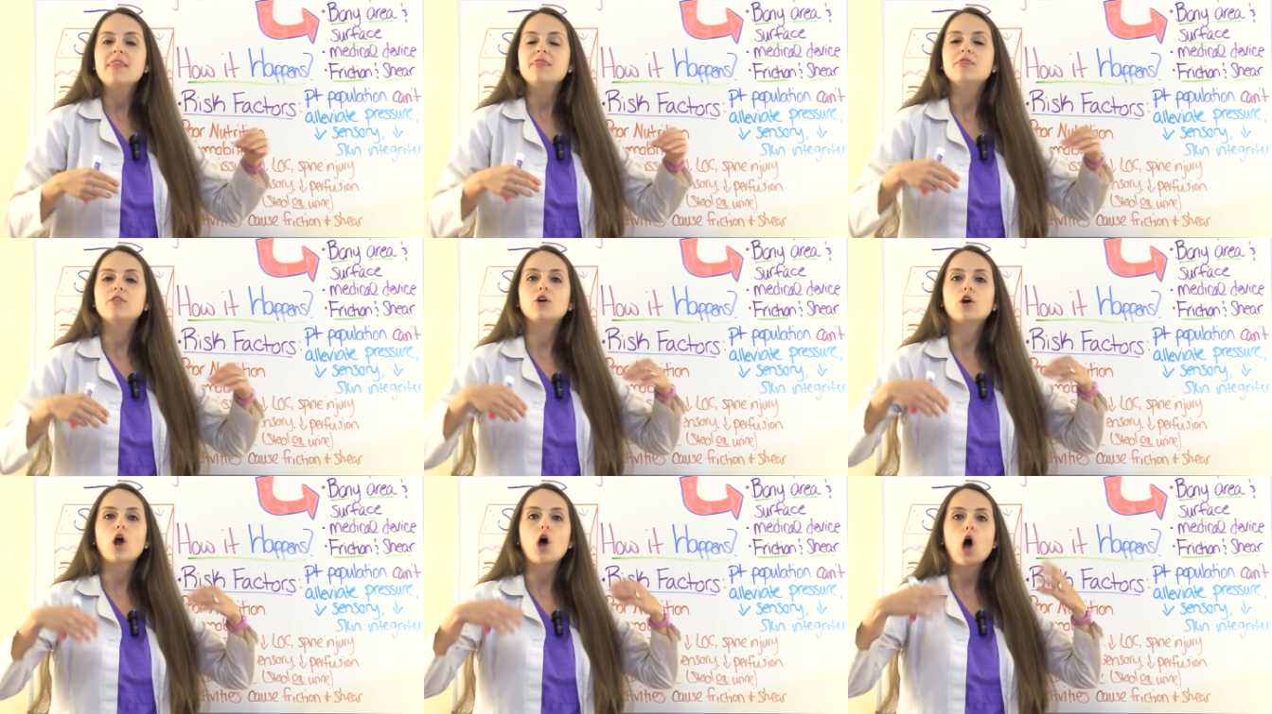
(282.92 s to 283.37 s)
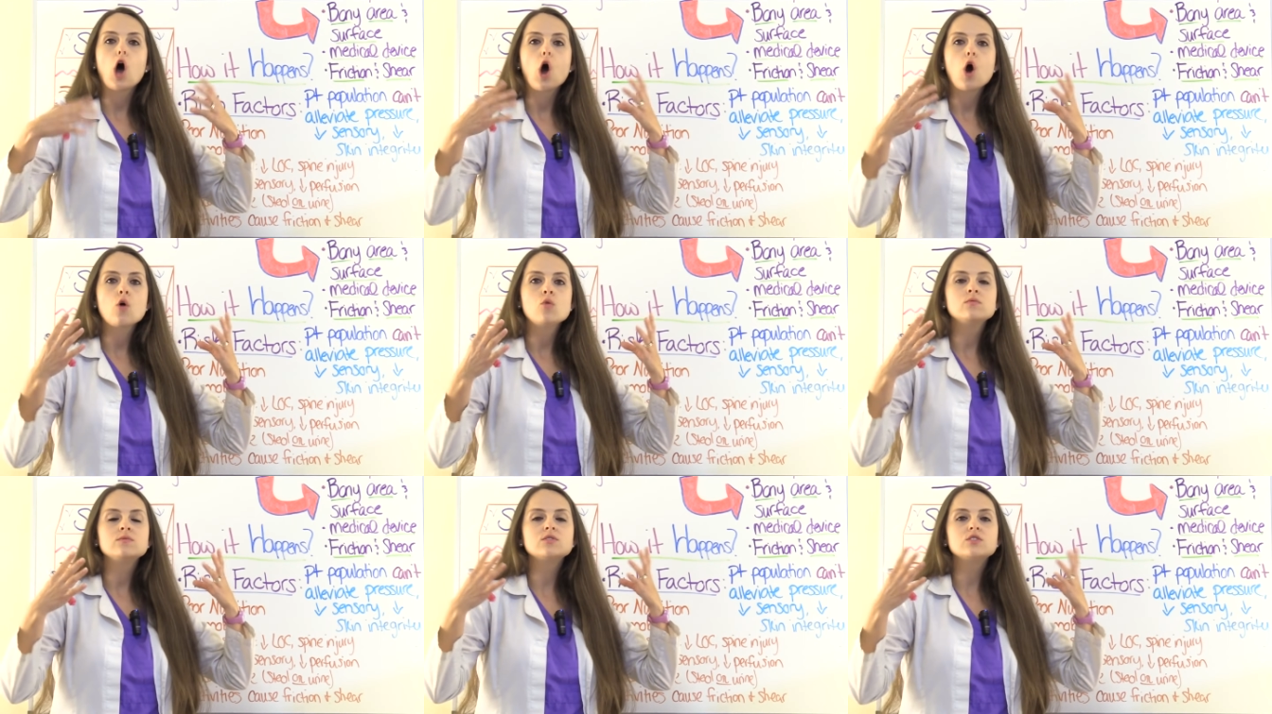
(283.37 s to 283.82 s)
their
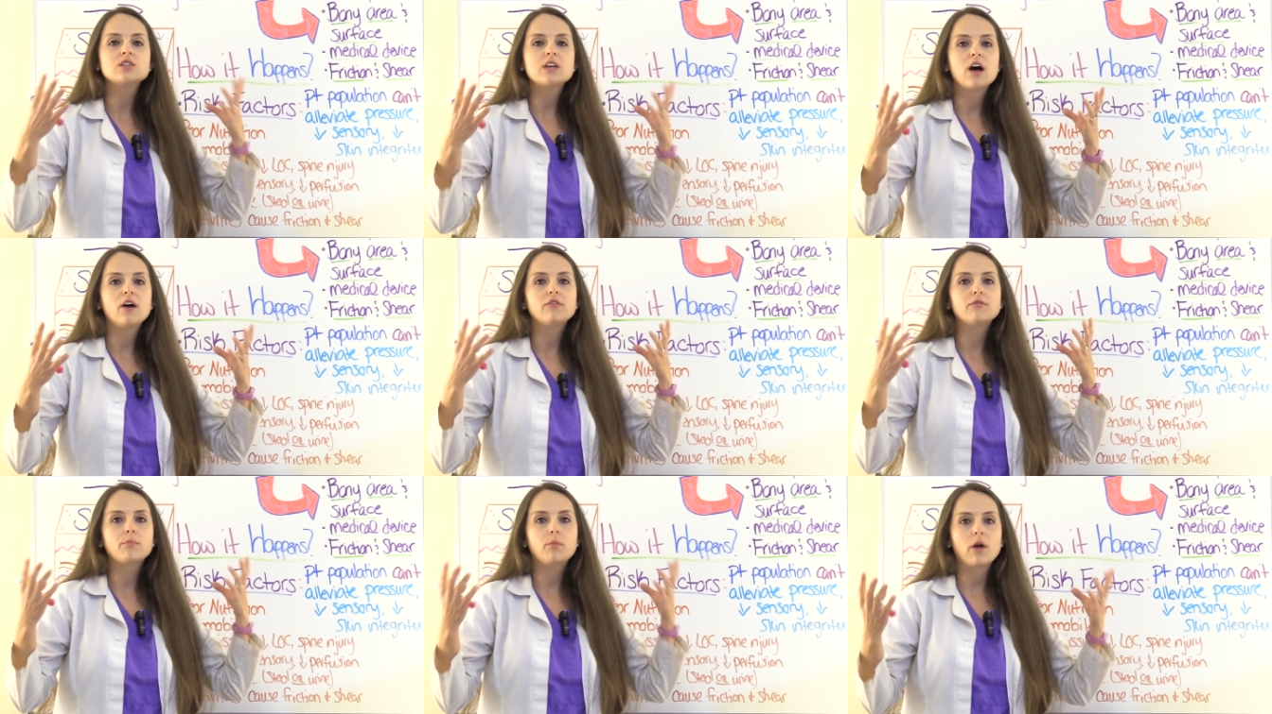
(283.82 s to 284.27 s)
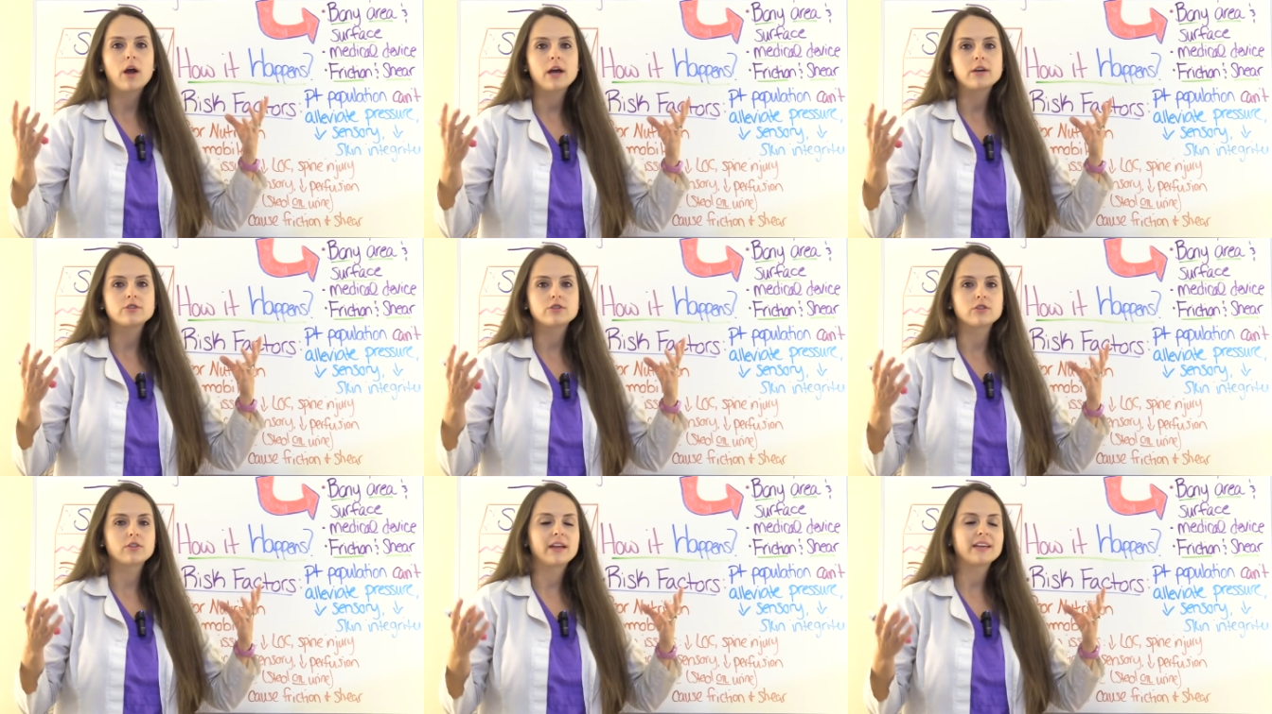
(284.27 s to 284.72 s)
own self
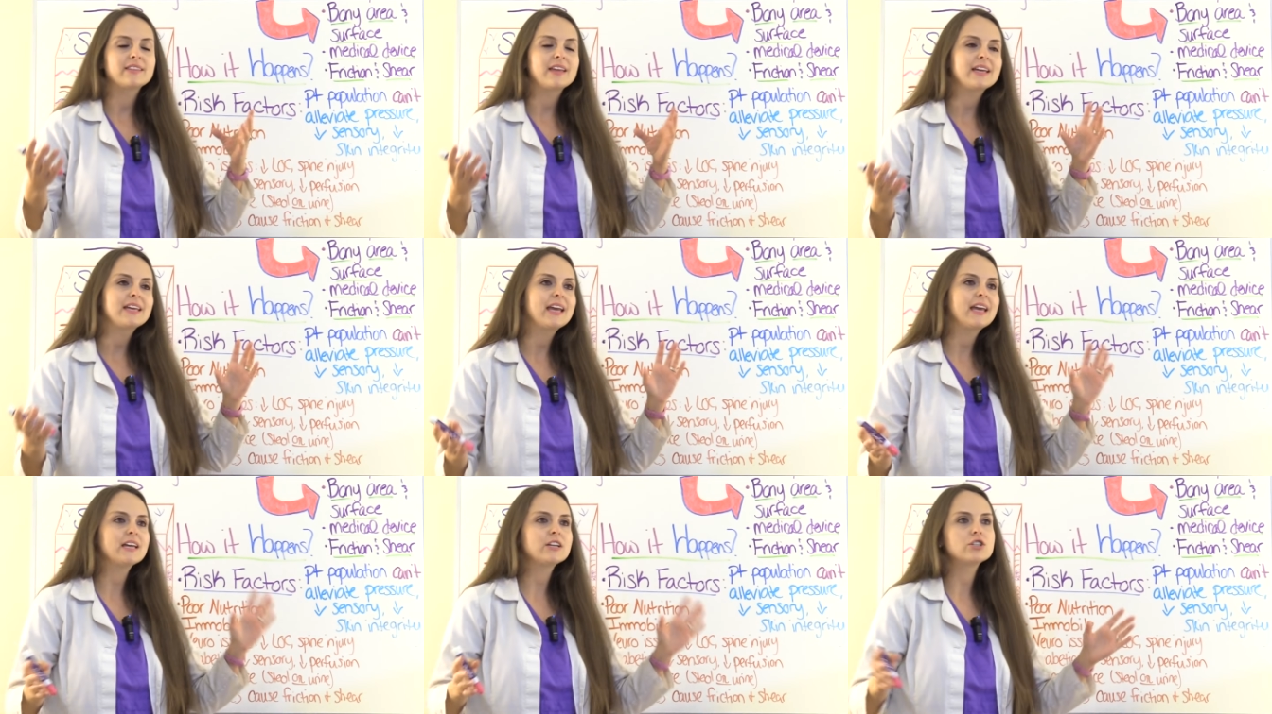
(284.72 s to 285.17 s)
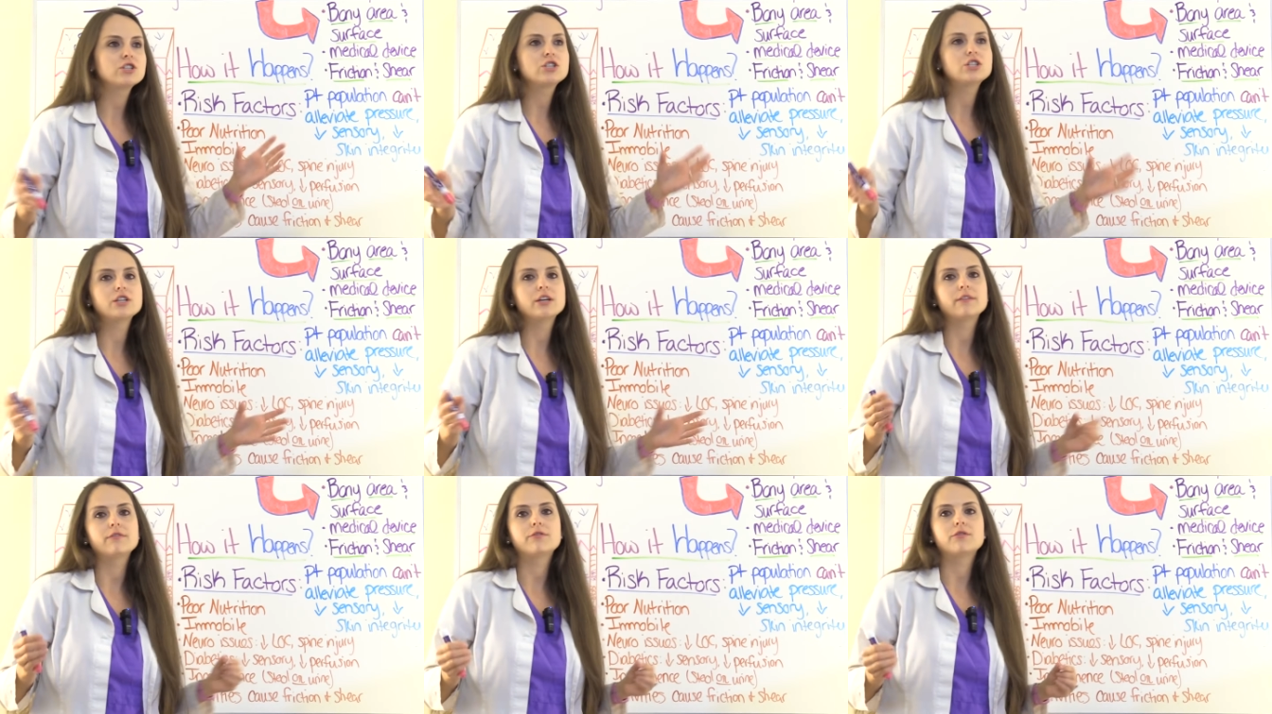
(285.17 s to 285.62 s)
pressure, like they can't
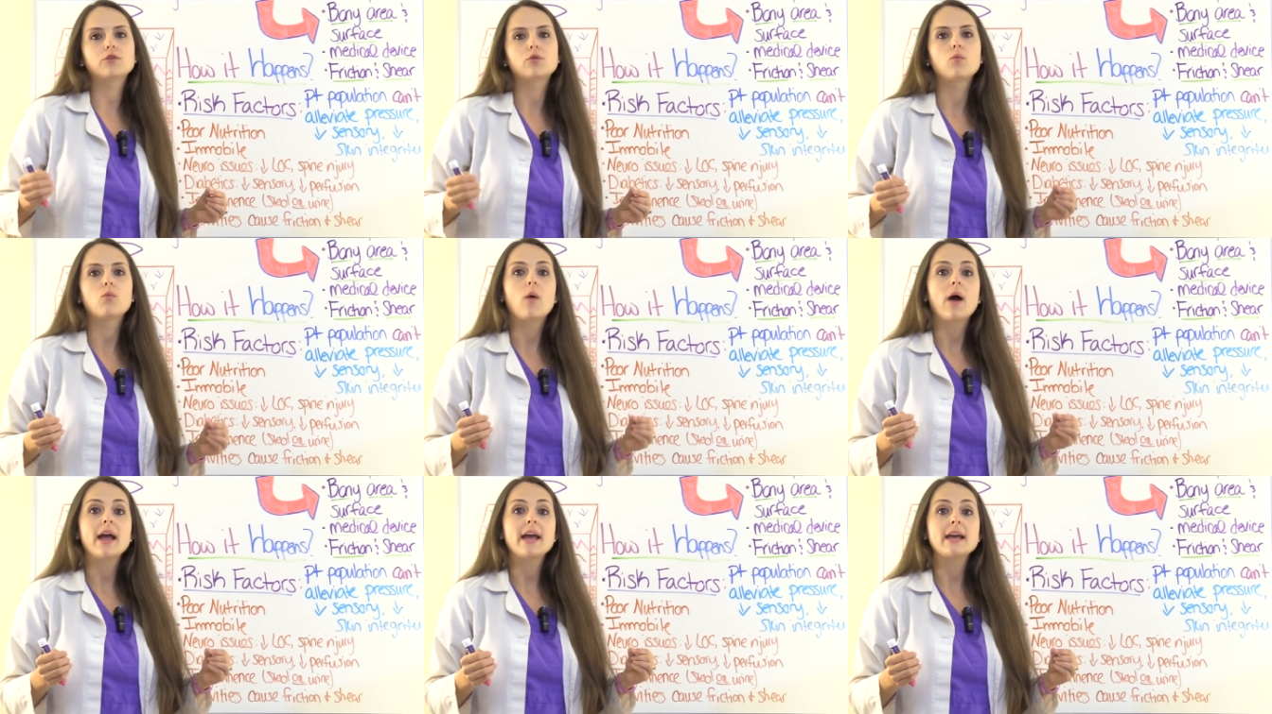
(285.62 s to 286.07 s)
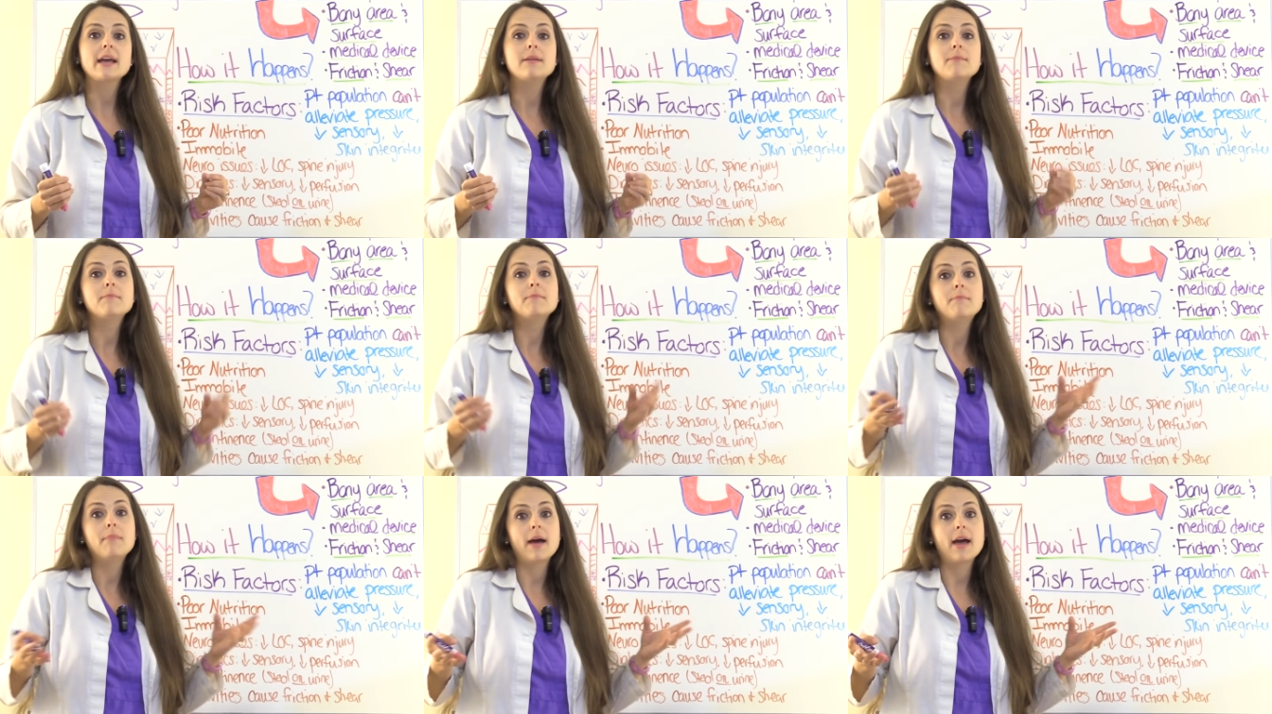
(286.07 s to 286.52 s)
shift their weight
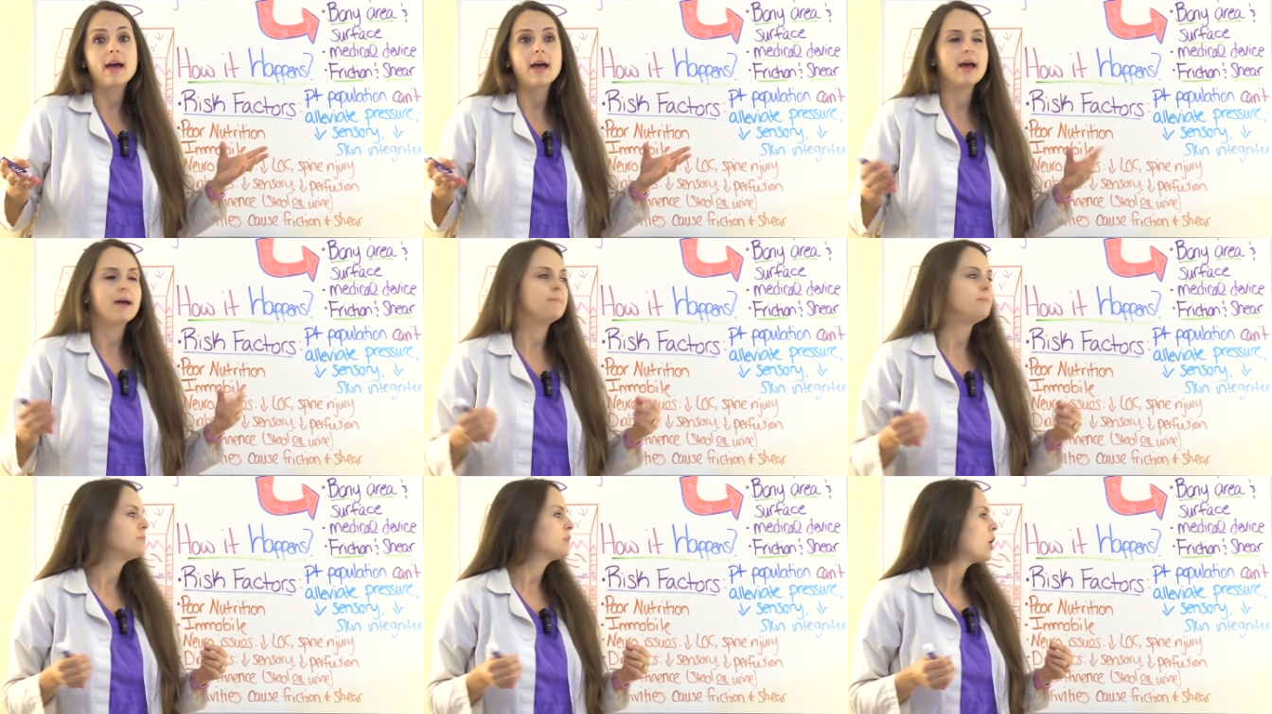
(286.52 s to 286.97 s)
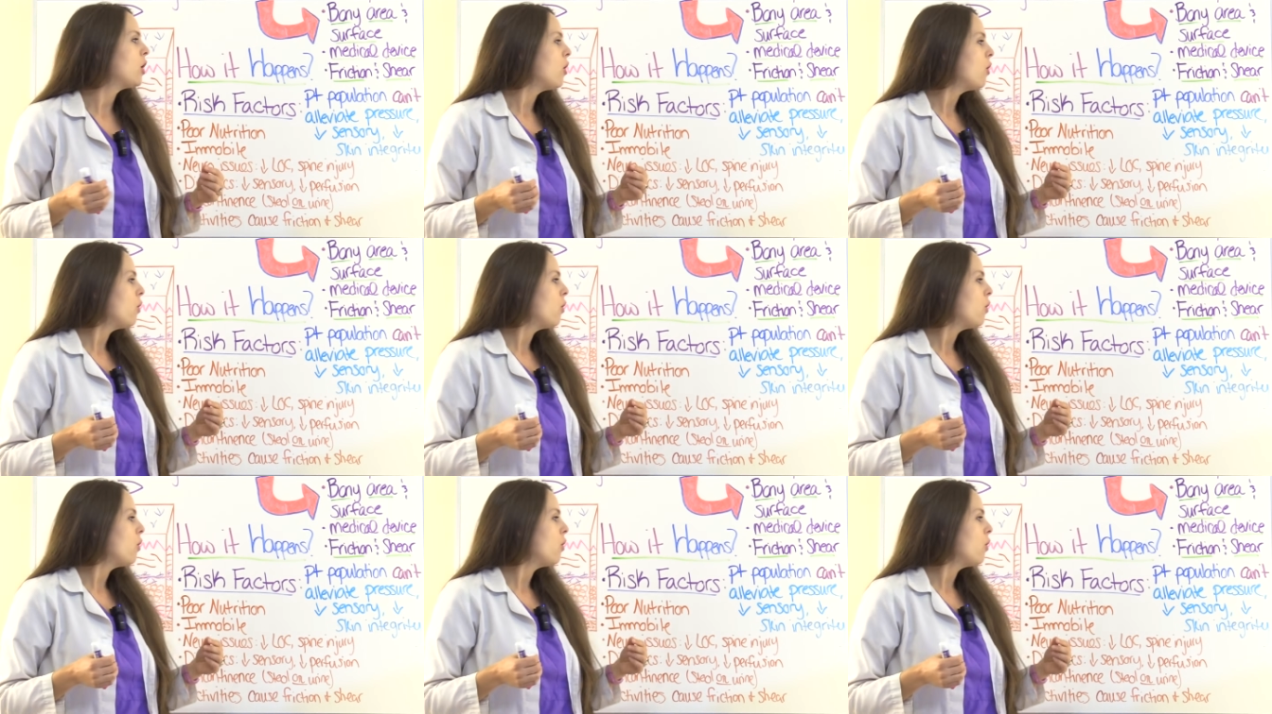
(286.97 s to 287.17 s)
in bed